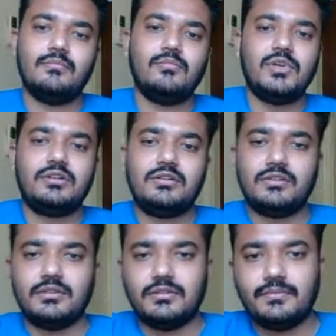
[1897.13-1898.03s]
But
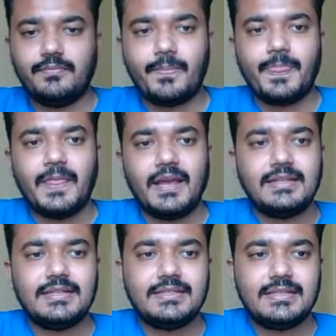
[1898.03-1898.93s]
as
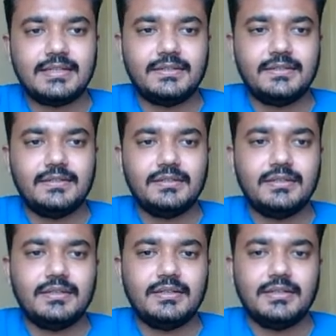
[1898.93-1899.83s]
I said,
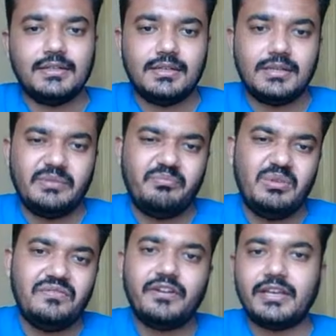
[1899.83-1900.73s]

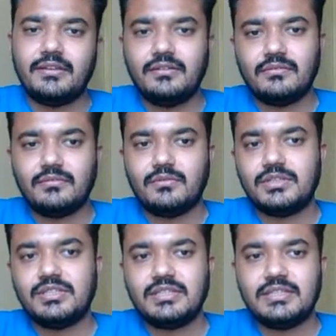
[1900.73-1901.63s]
b5 was
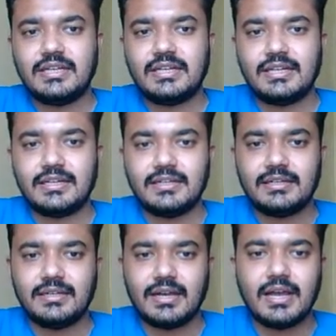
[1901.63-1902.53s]
just tickling.
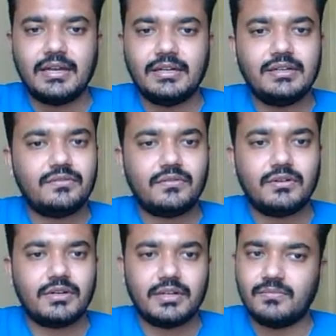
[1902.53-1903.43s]
I didn't
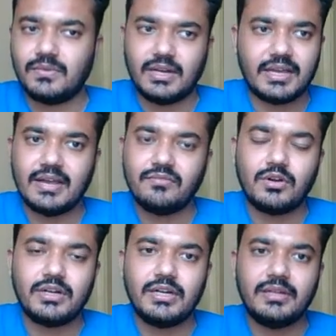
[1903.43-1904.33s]
want him. Like, I
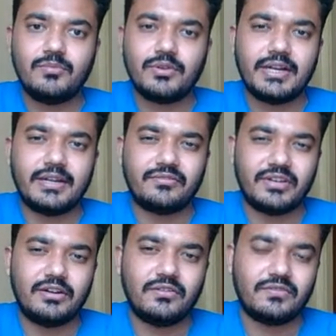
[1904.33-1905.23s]
wanted him to get
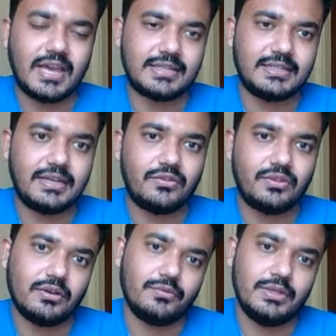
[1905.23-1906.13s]
afraid of castling on
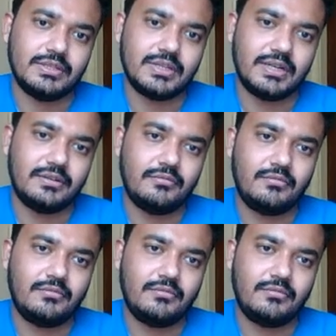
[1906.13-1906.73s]
the queen side.